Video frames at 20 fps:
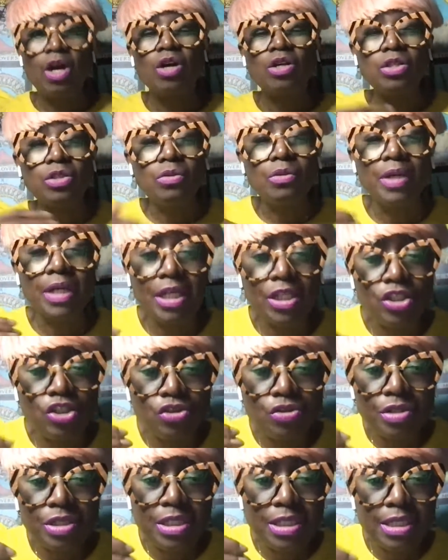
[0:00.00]
it's also
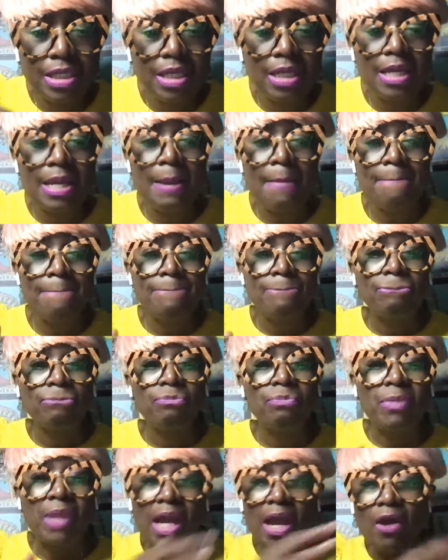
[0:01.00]
interesting
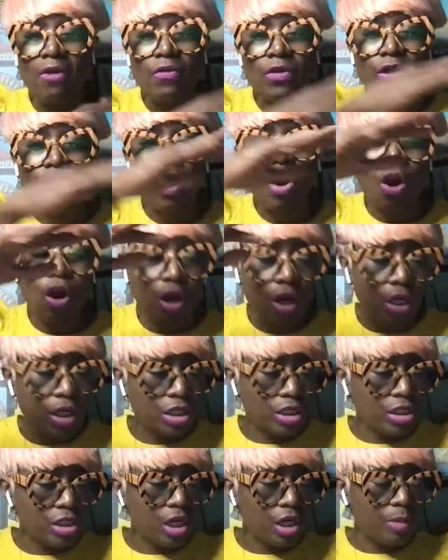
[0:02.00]
how the
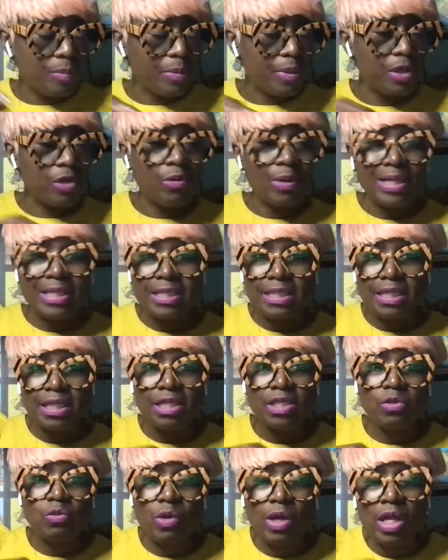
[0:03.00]
cards are
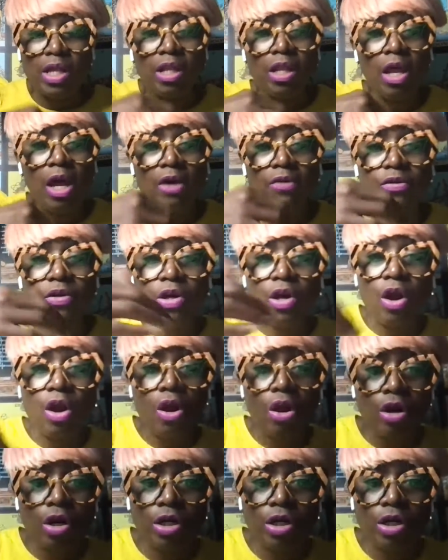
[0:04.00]
progressing as well, how the